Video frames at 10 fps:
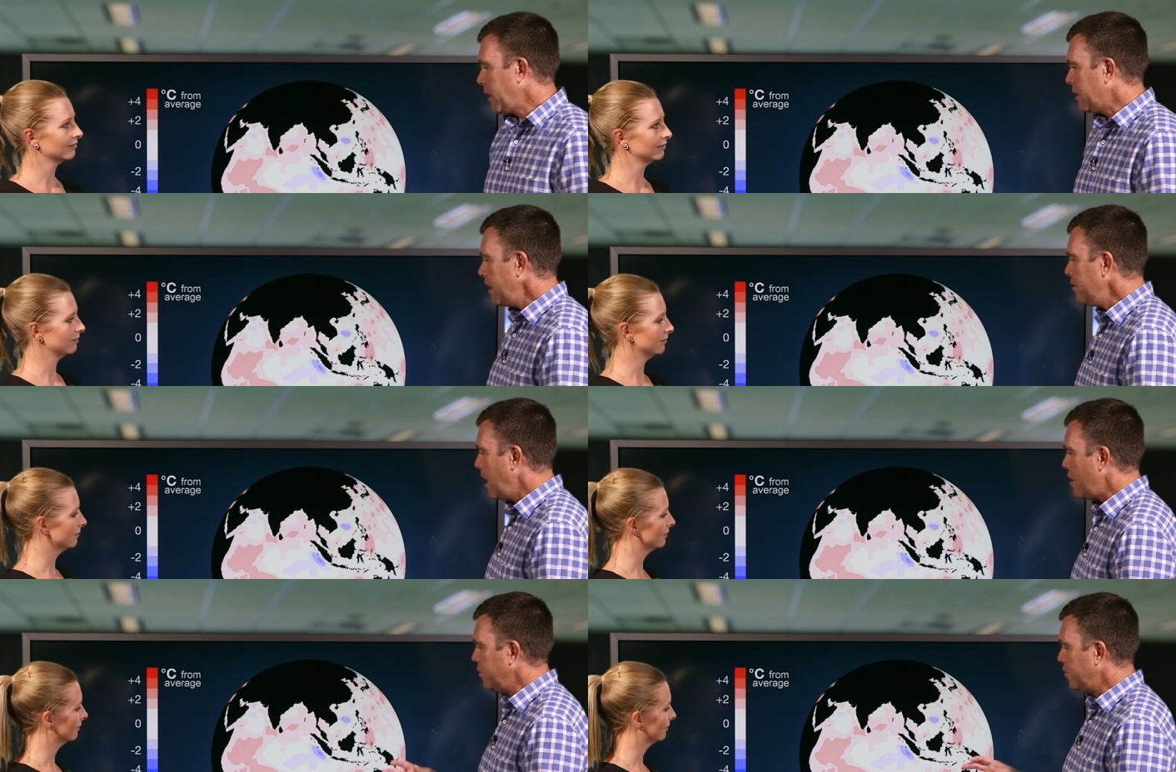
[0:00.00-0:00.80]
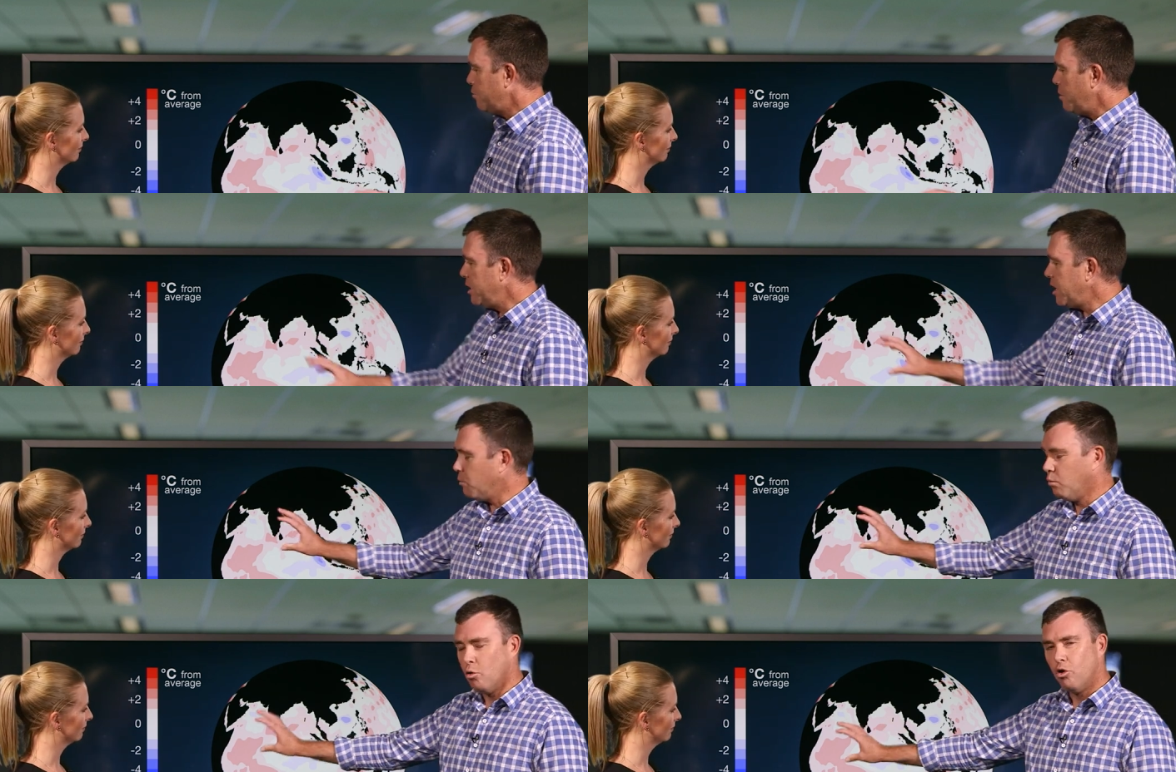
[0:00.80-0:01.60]
Speaker 1: And that happens when we
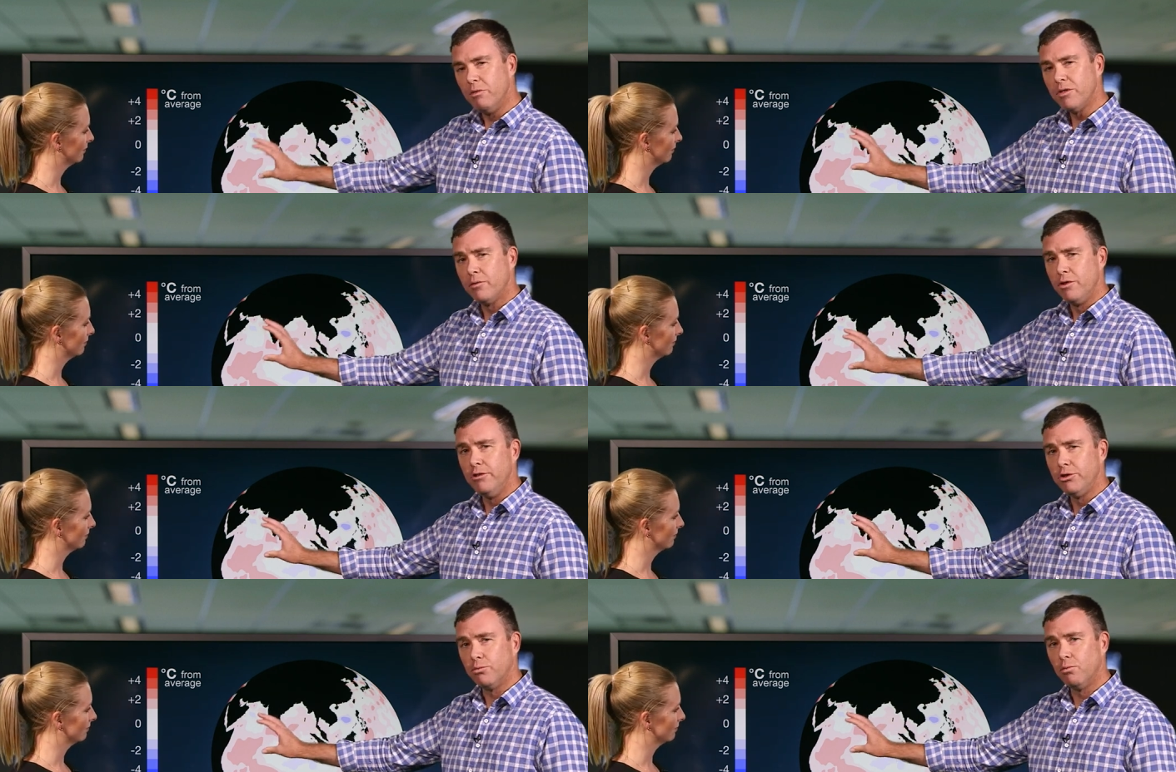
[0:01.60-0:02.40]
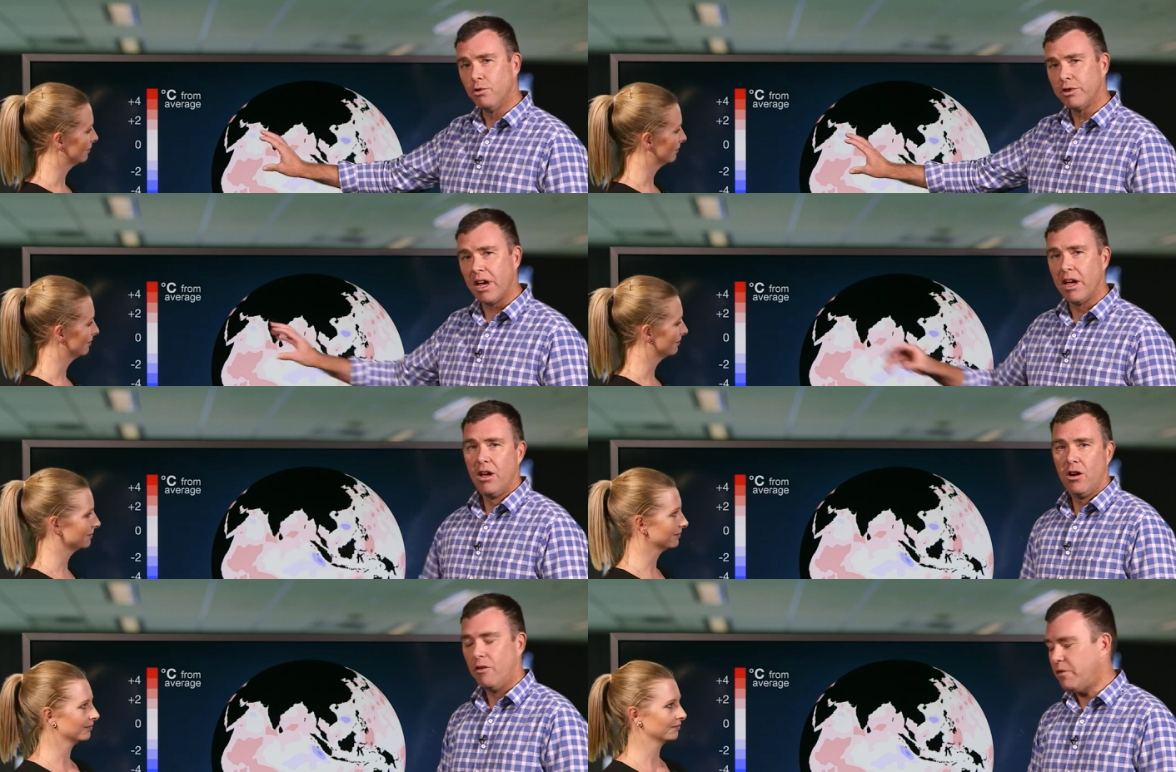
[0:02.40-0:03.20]
get warmer than usual water
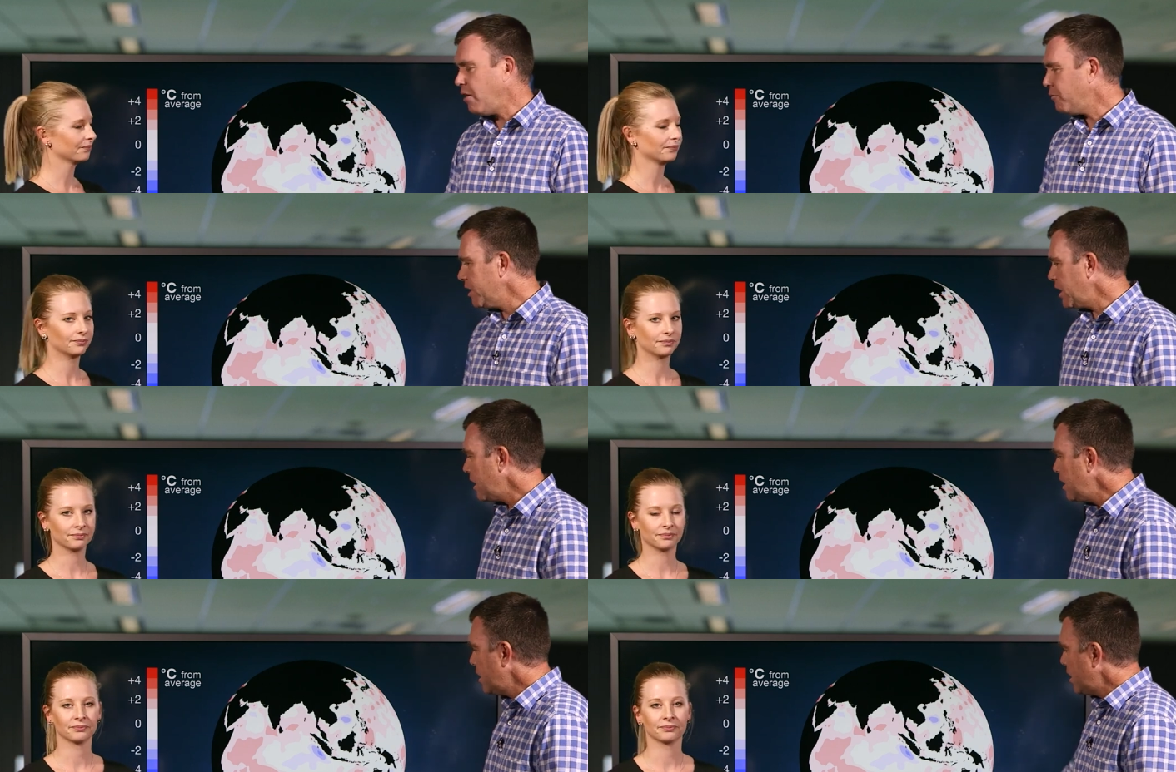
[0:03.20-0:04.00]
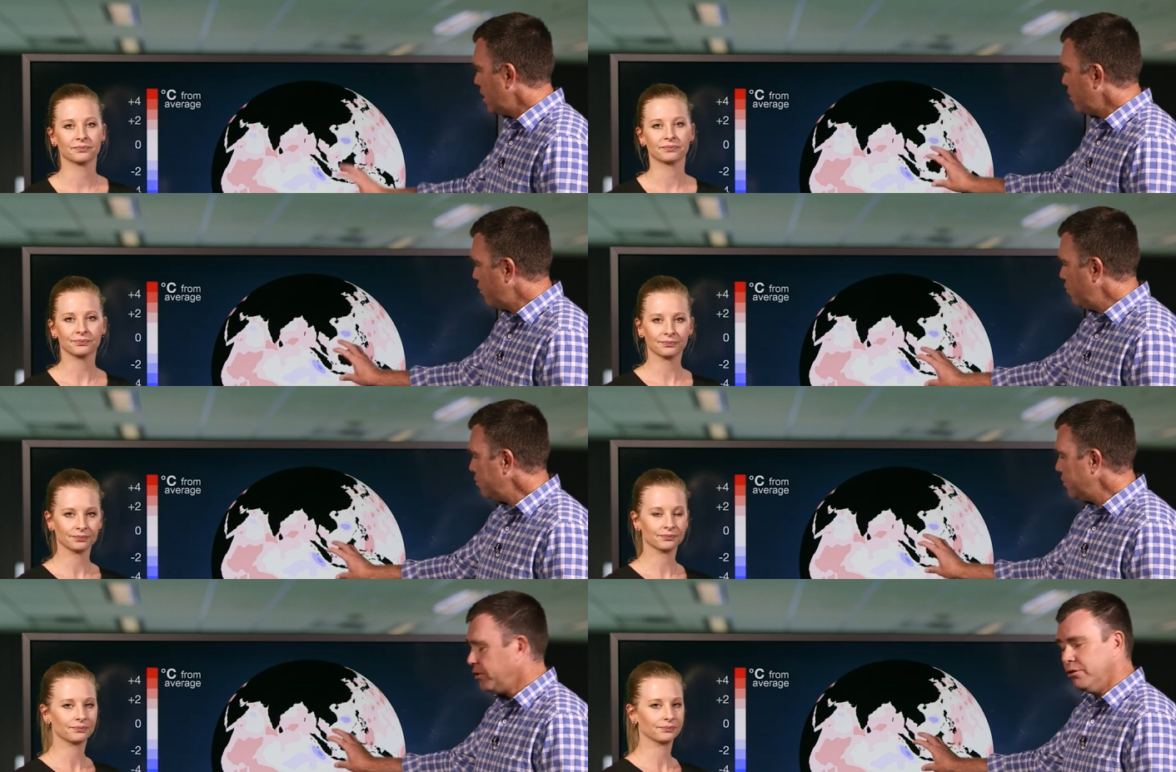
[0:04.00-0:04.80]
off Africa and
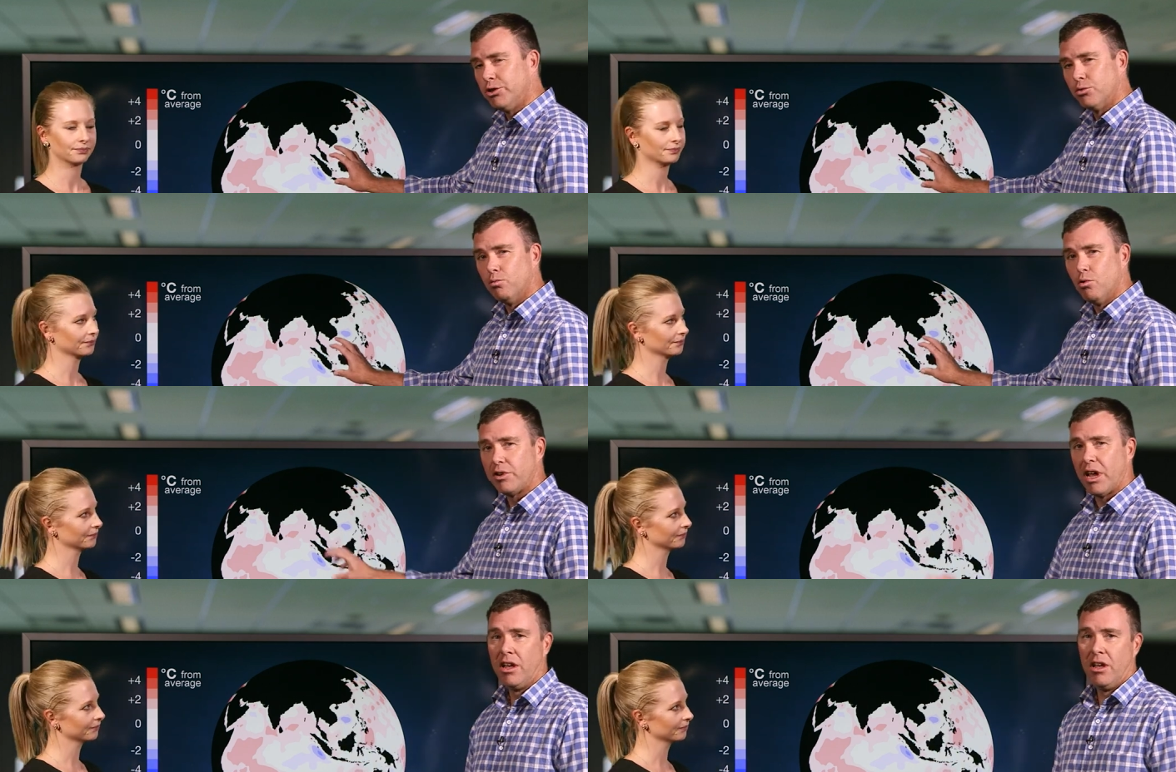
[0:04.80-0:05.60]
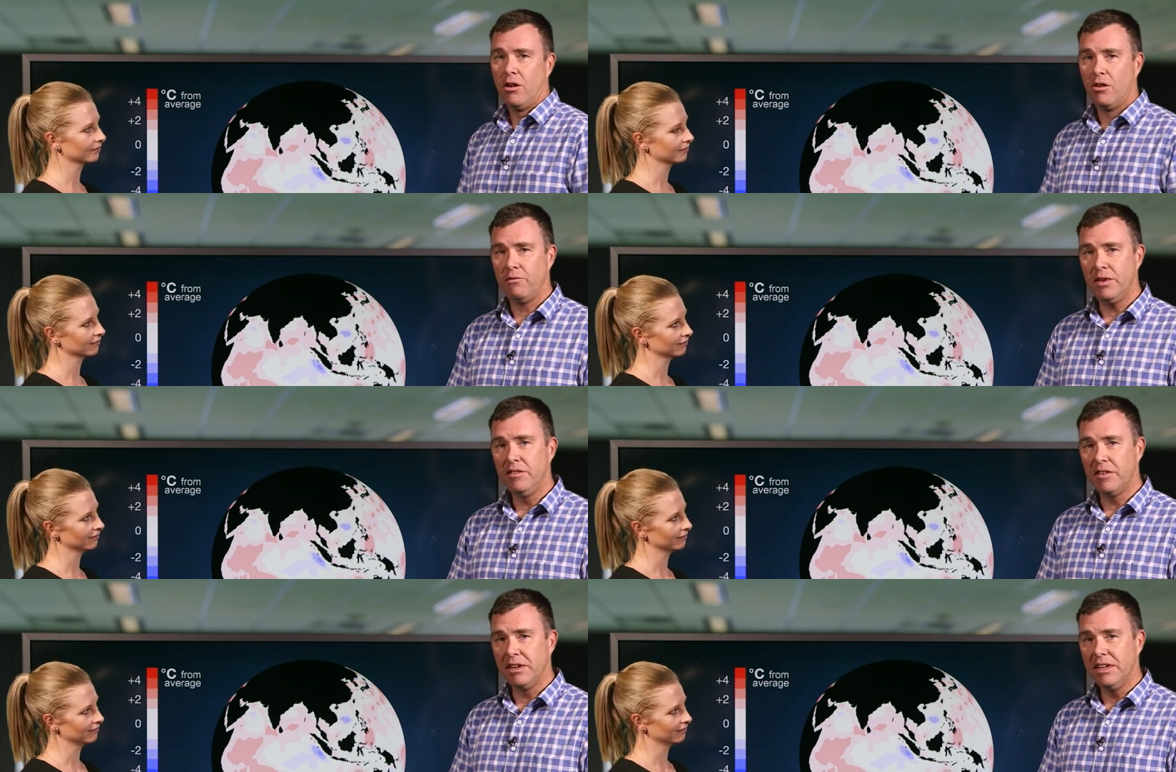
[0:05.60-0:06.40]
cooler than usual water off
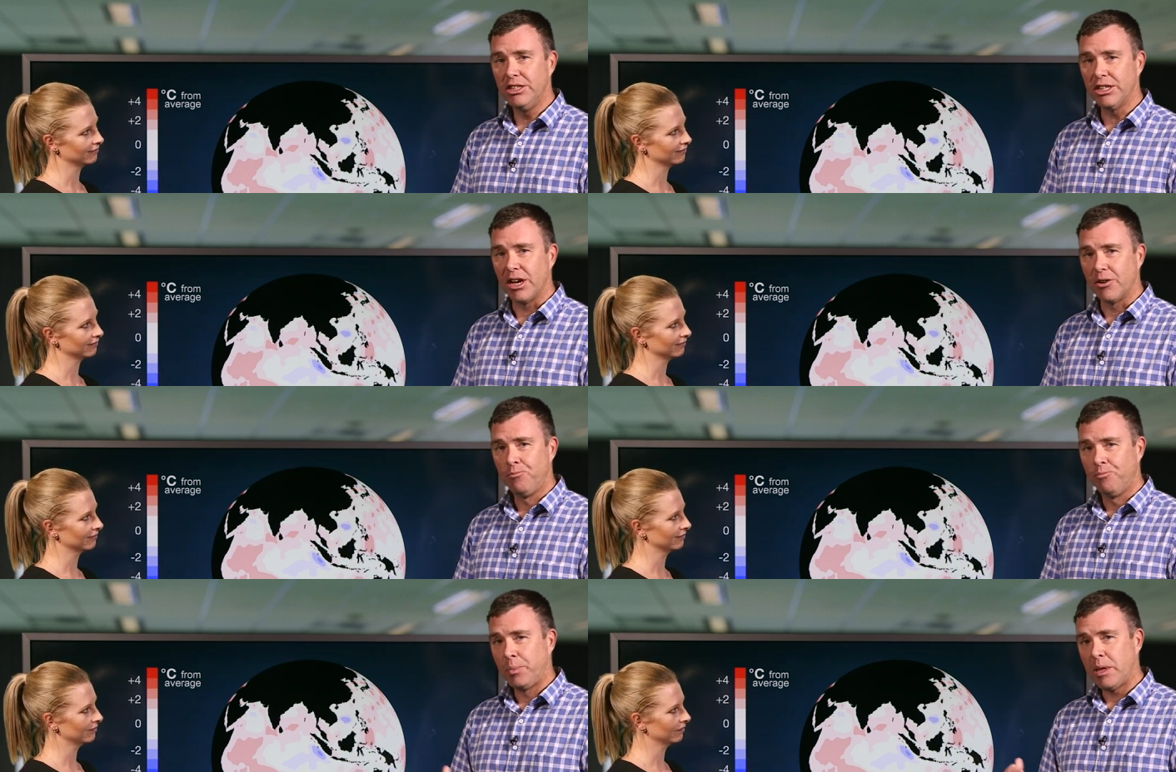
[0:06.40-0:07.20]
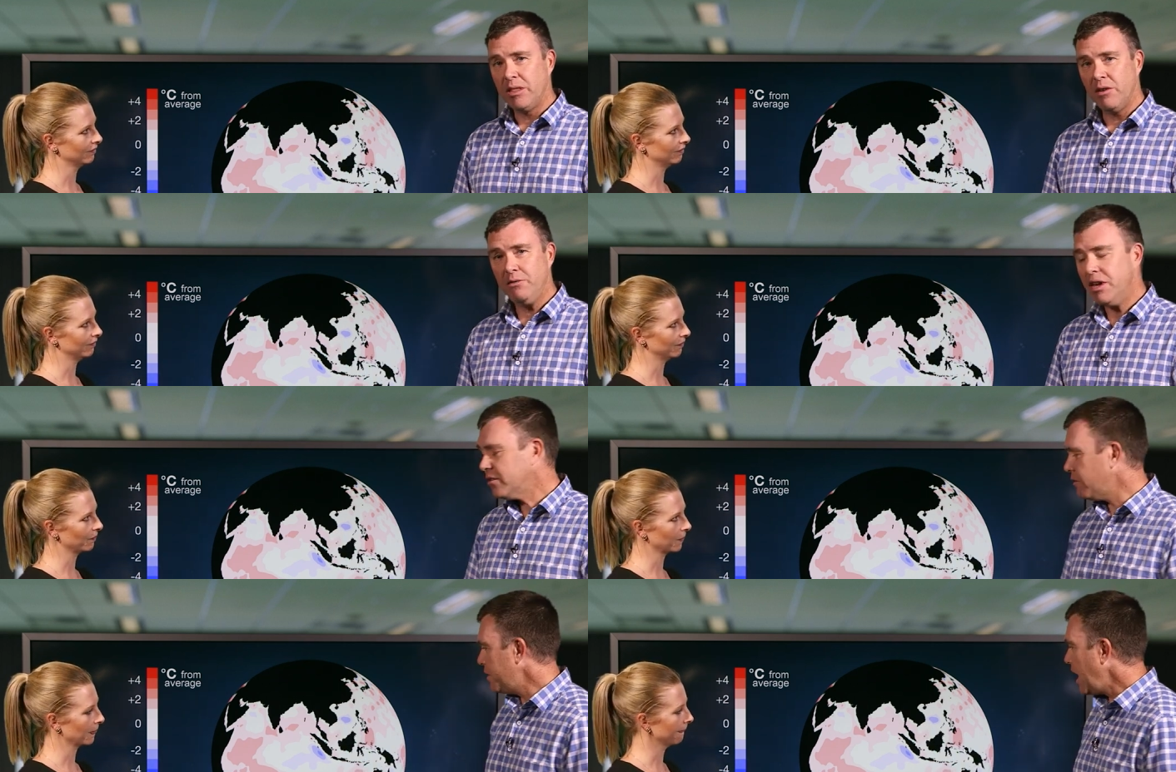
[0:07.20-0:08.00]
Indonesia. And the
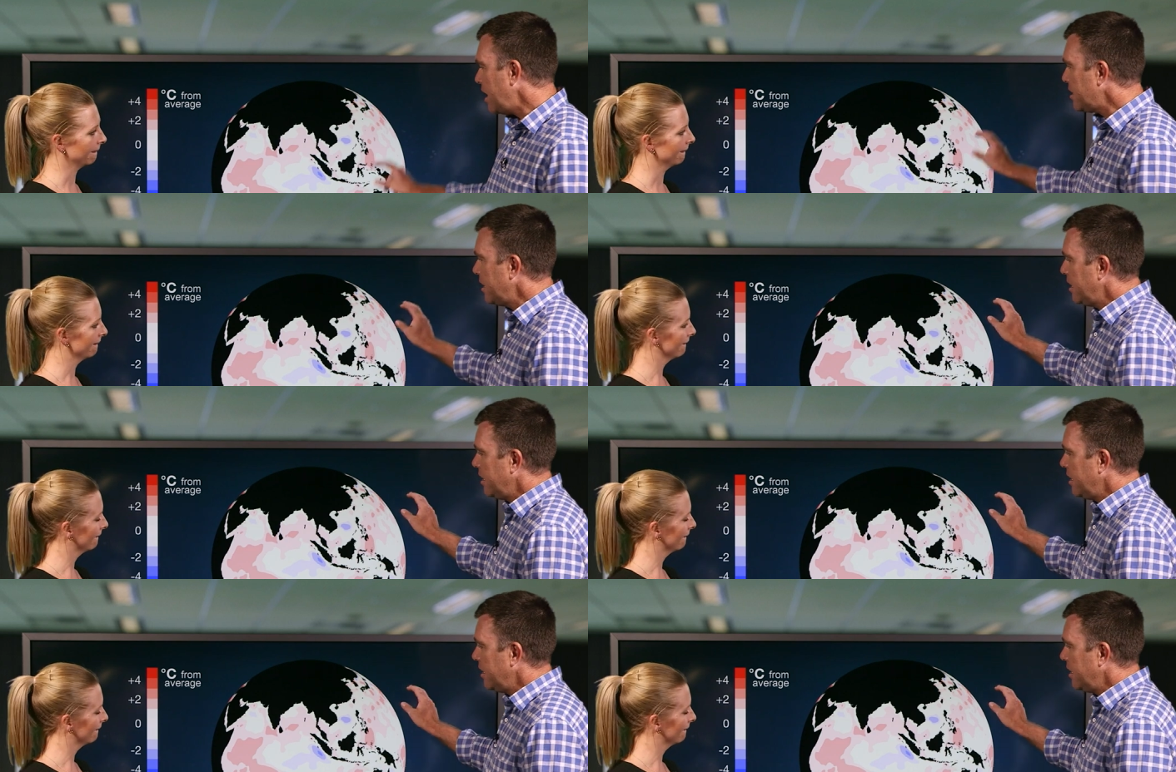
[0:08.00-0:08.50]
effect of that